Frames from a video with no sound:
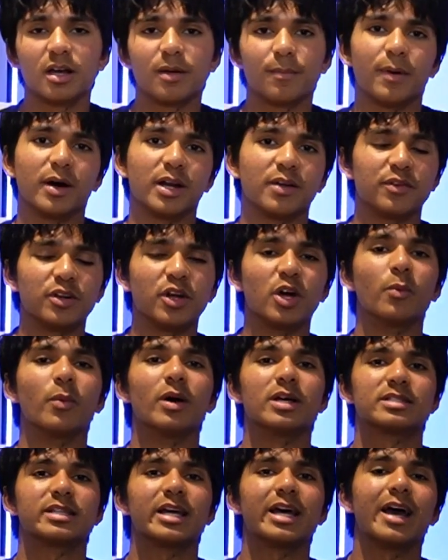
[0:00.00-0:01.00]
But if you know
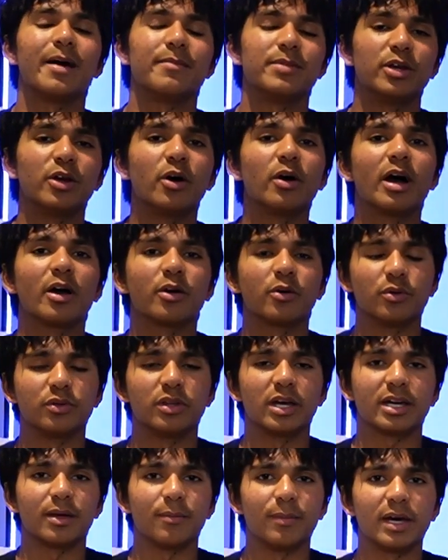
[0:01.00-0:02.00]
West Ham, you know how good
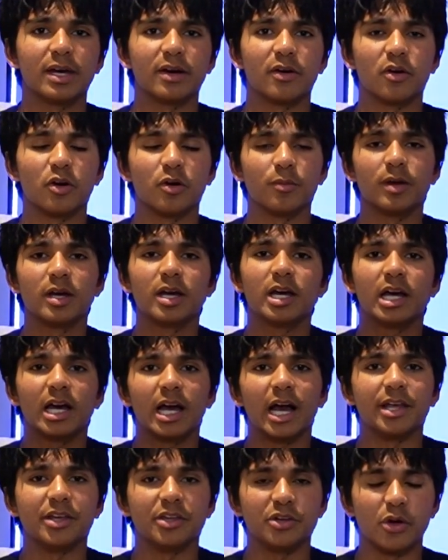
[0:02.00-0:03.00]
they can be at home
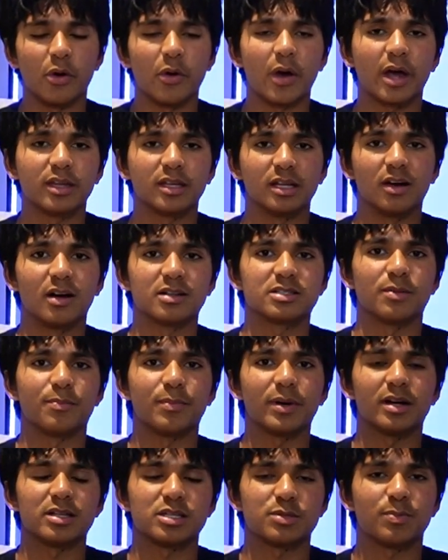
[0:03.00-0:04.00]
and you know how they like to
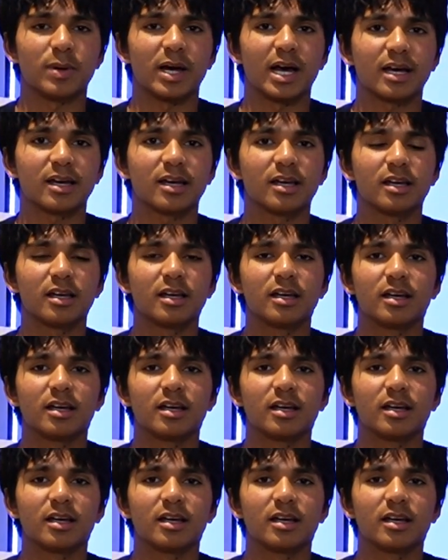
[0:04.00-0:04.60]
bounce back.